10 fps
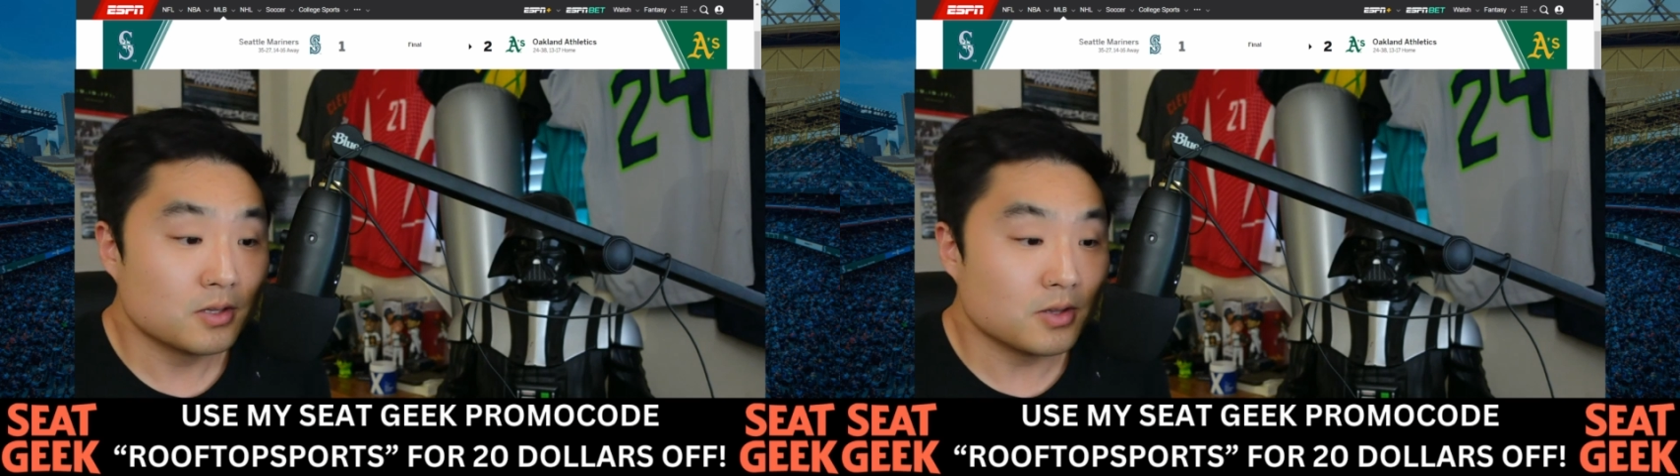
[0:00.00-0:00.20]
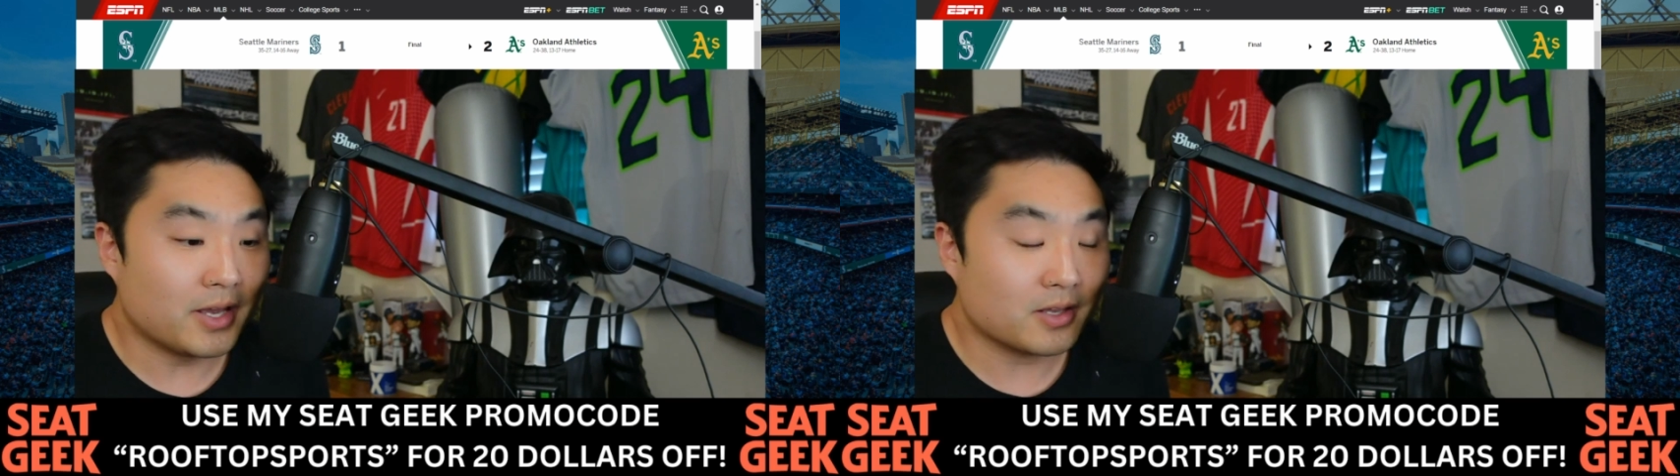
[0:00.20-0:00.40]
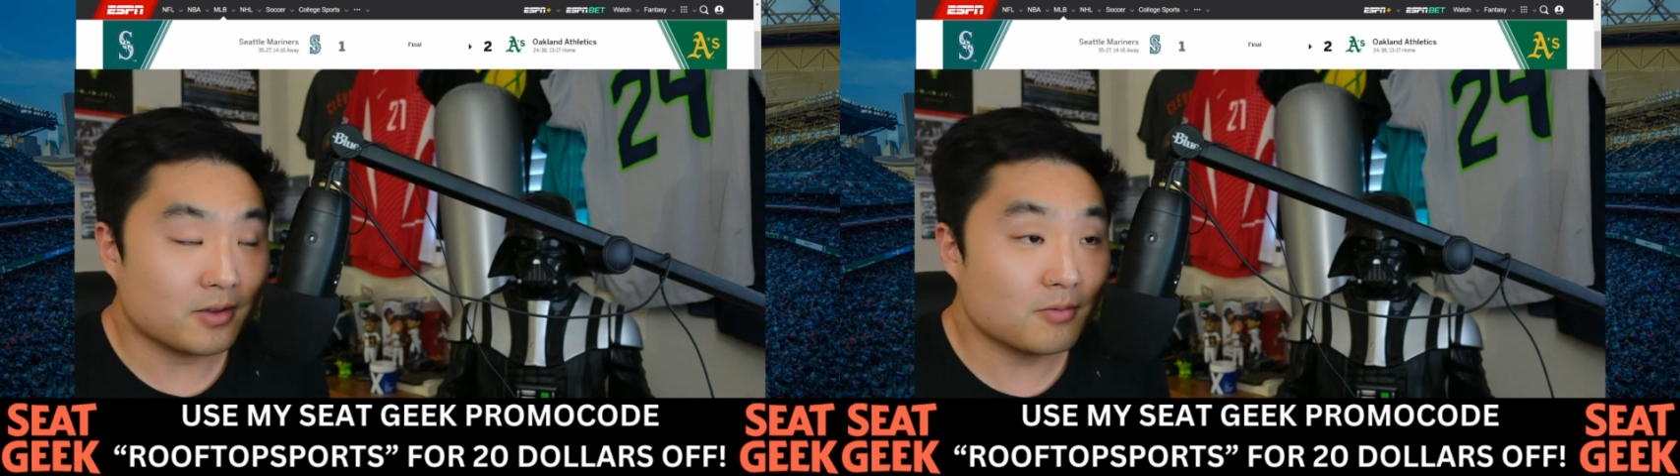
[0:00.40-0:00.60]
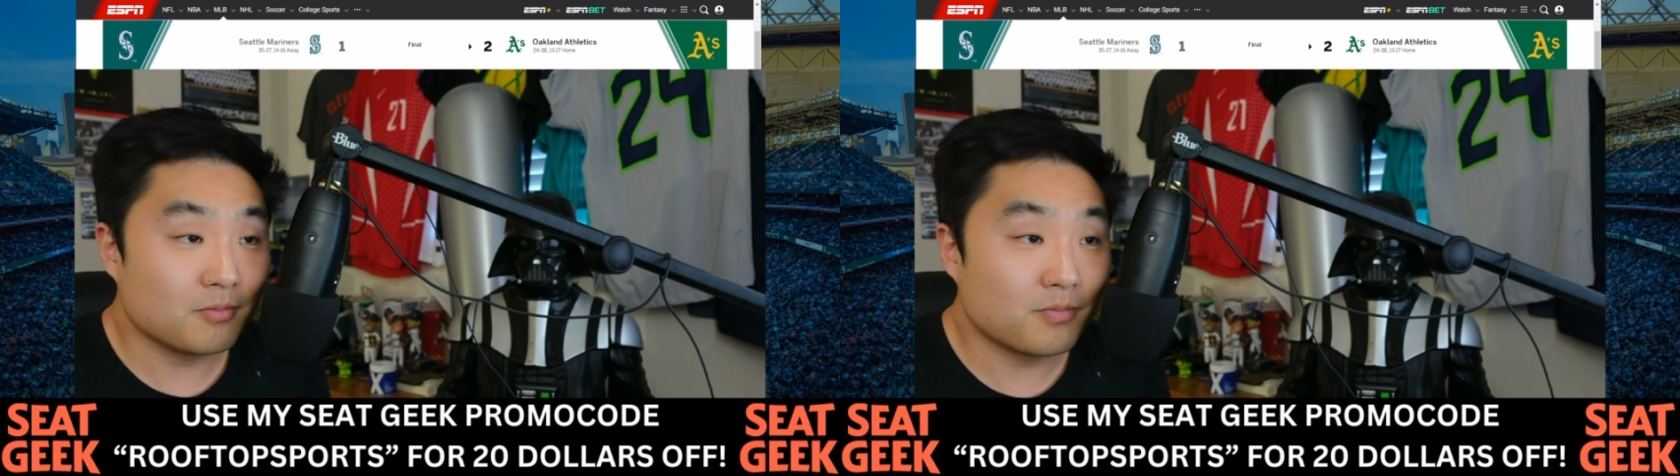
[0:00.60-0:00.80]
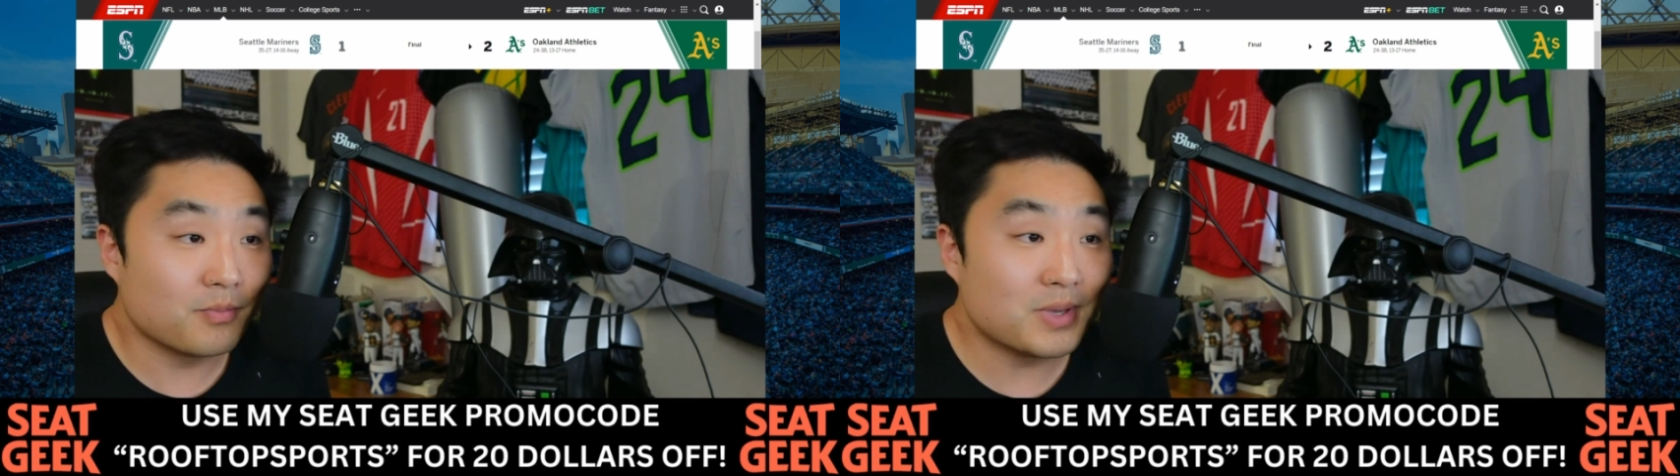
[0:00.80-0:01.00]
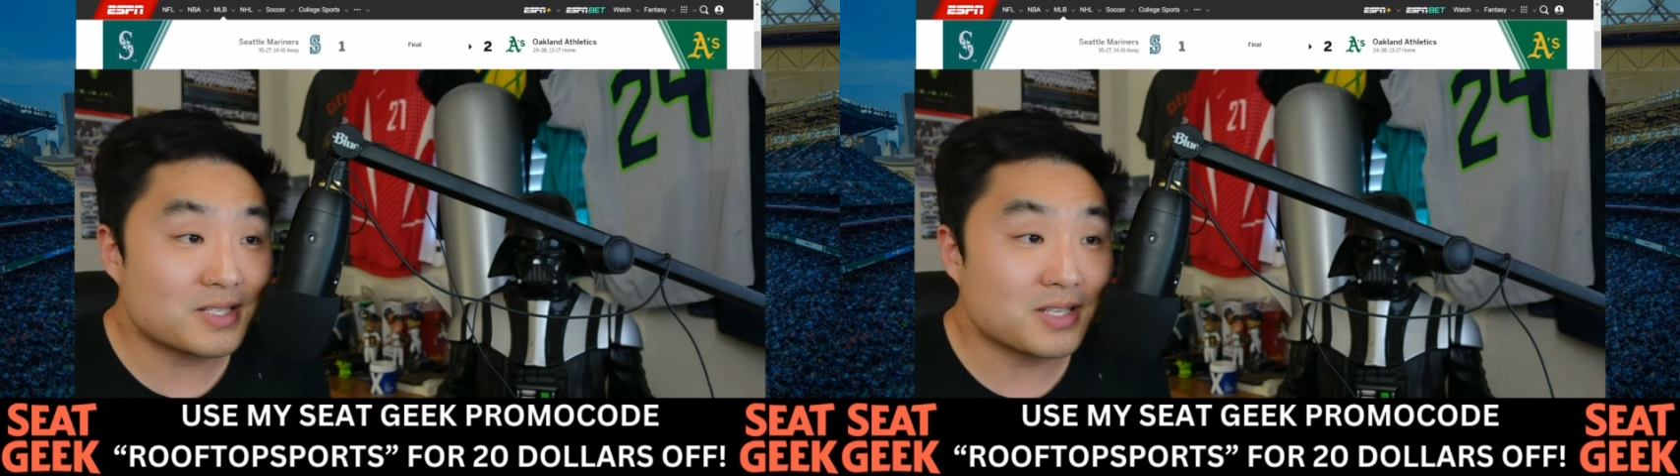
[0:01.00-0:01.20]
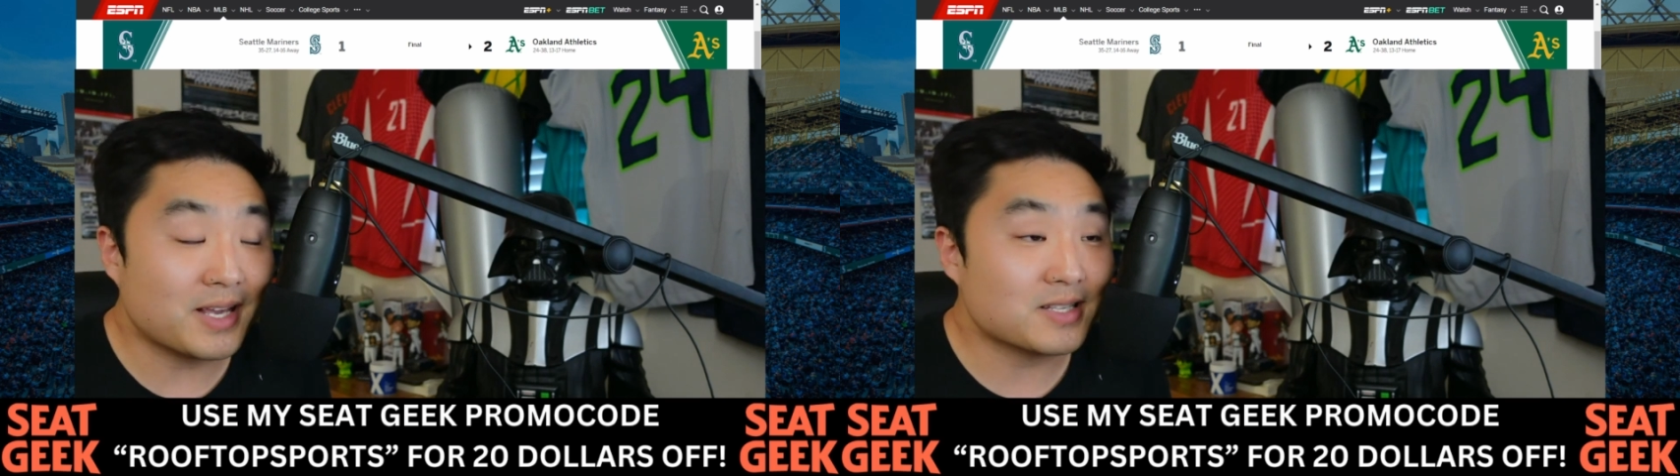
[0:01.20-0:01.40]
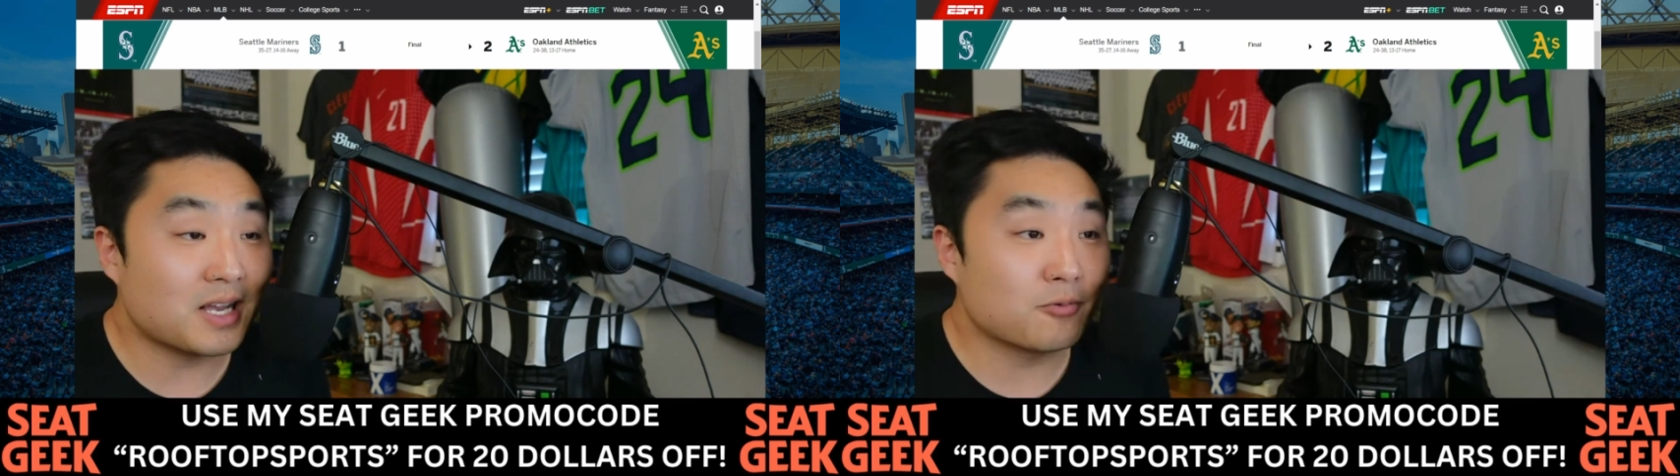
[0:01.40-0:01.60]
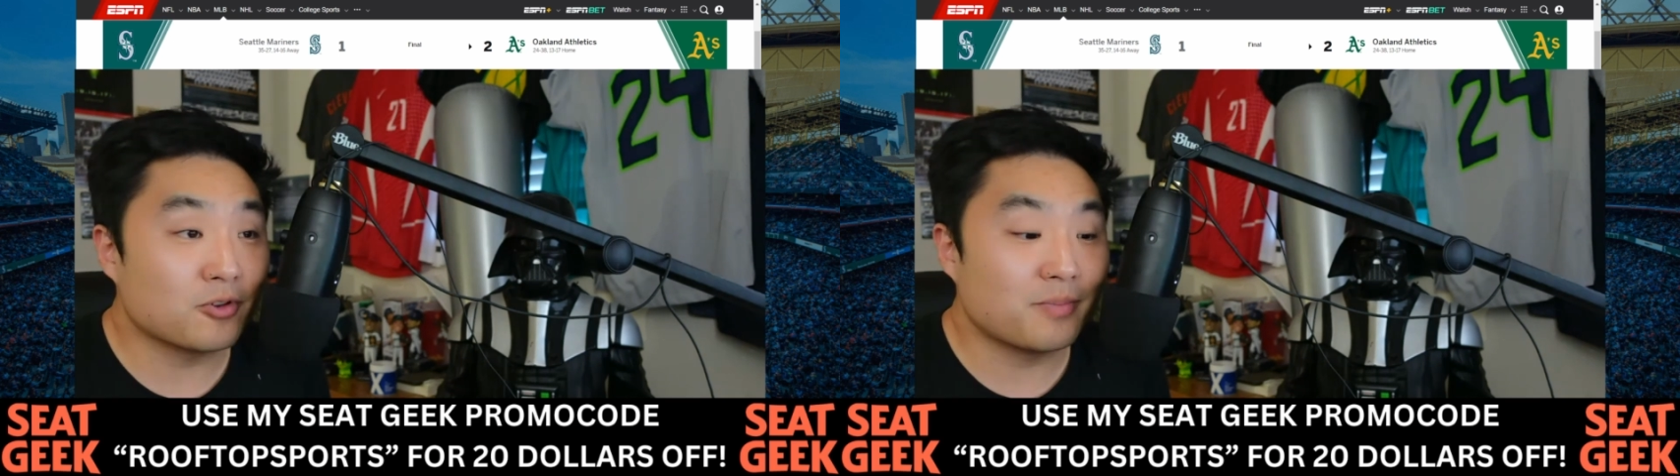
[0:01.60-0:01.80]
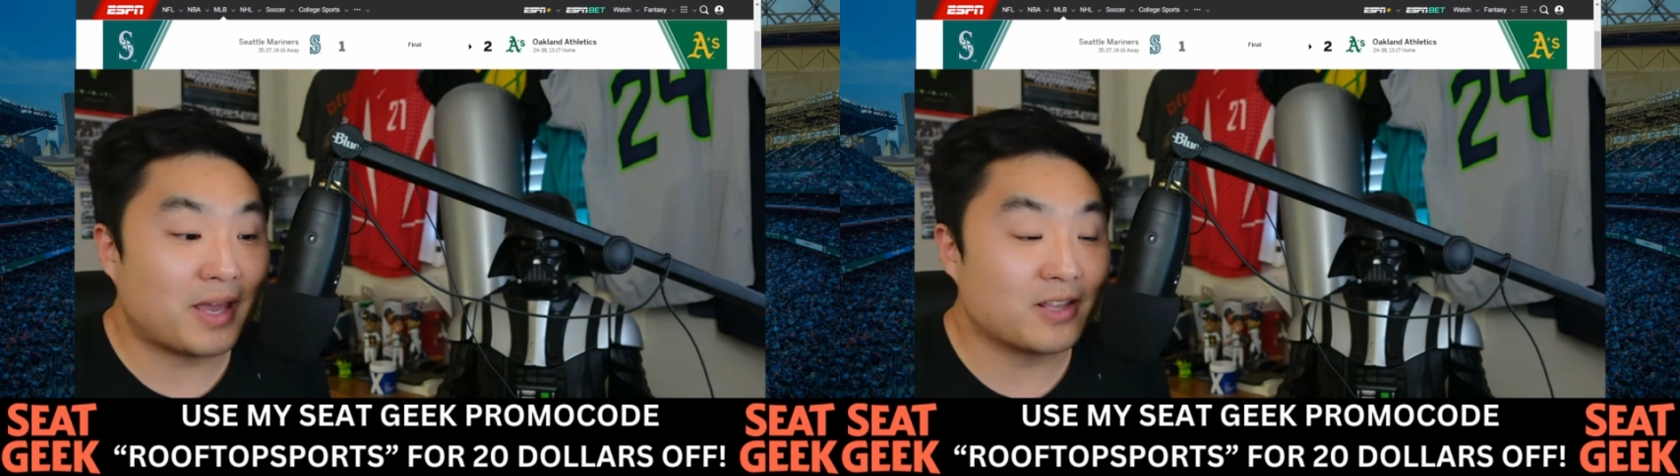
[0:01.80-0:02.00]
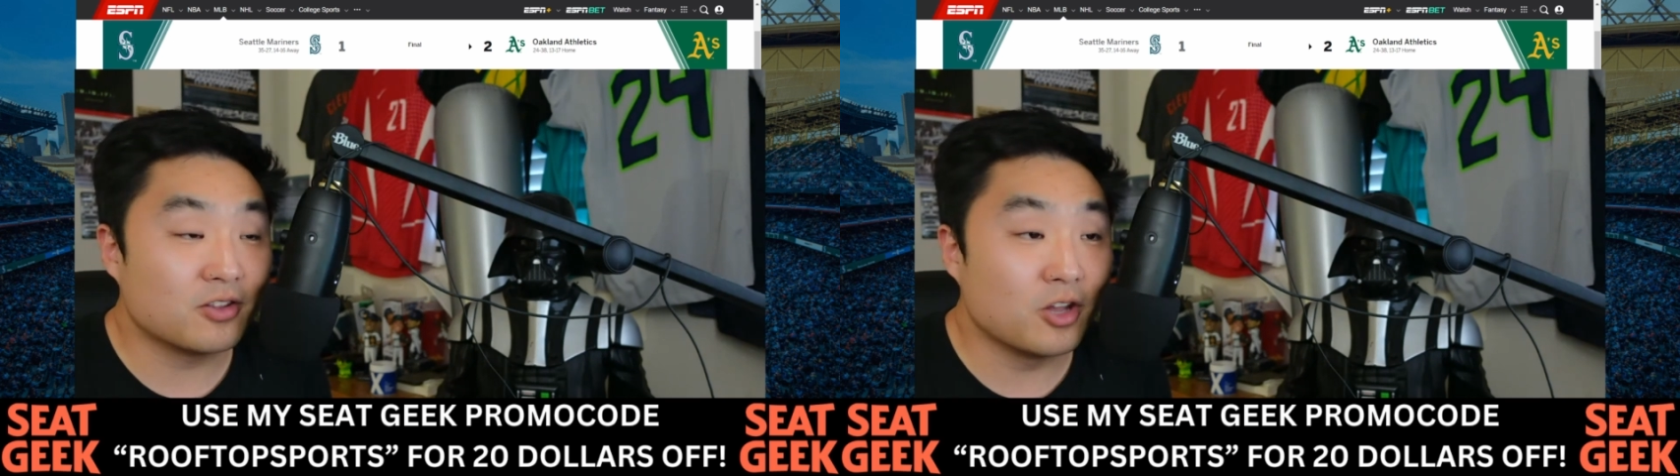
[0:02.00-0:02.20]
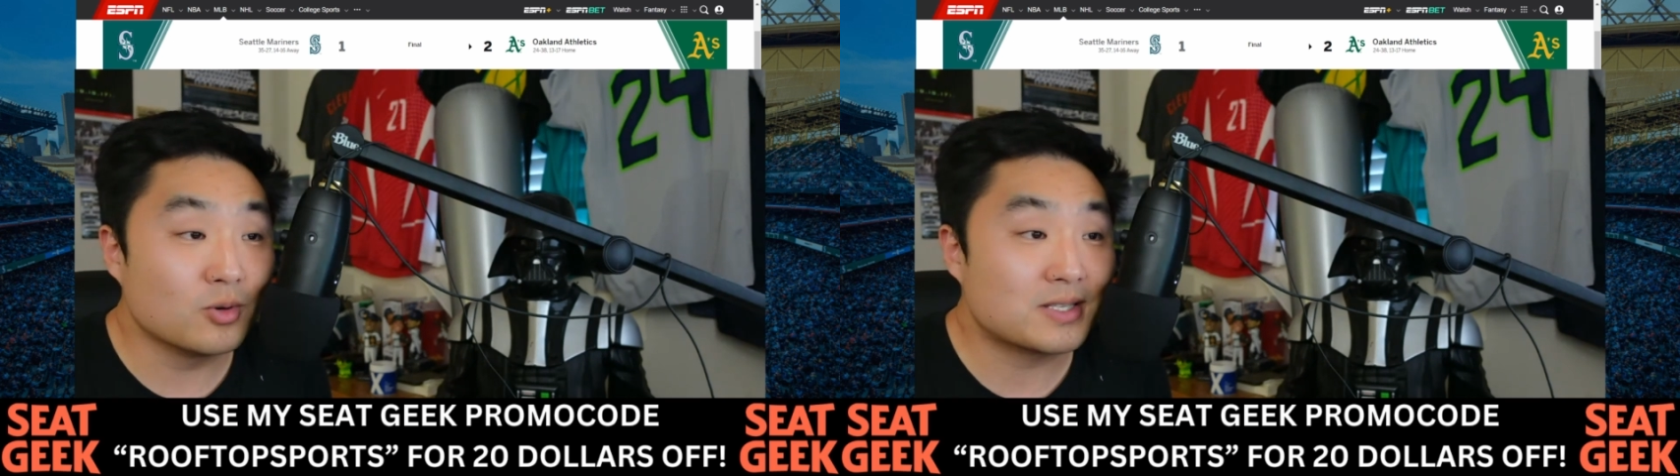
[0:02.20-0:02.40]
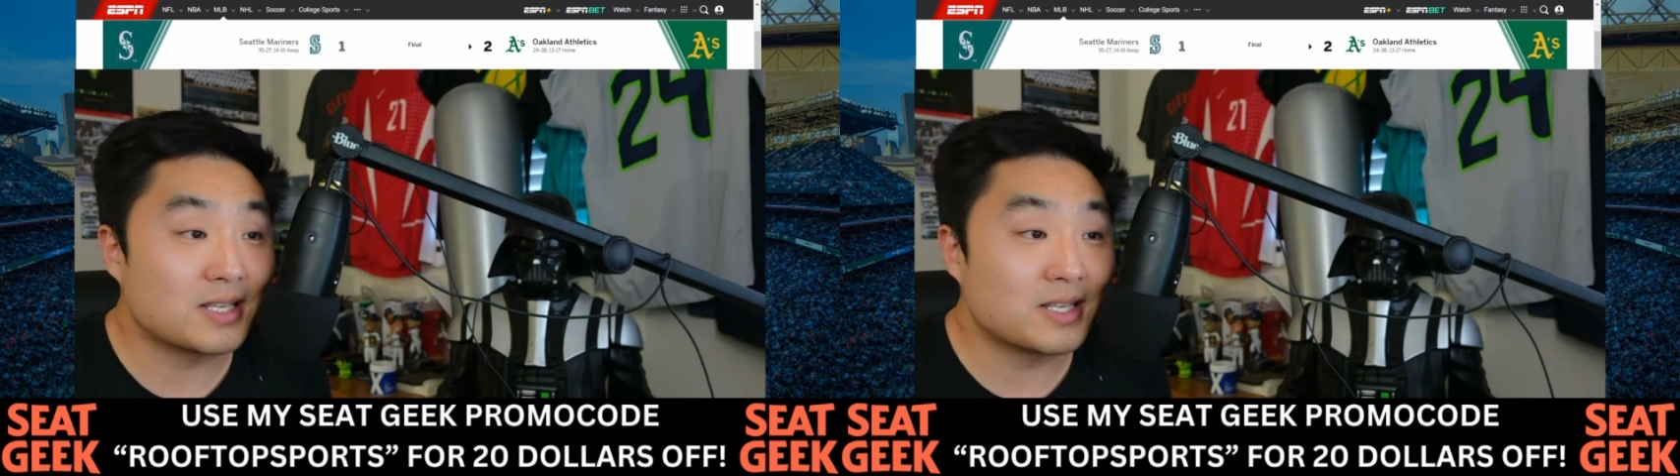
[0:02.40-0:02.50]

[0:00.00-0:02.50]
like, mistakes that really made no